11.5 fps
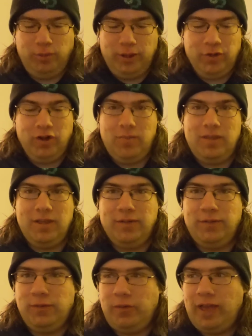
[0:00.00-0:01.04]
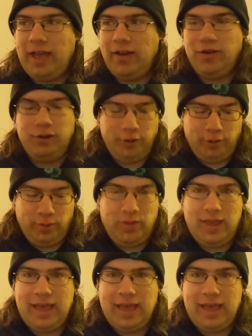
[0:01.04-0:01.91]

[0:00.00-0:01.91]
whether it be flat earth,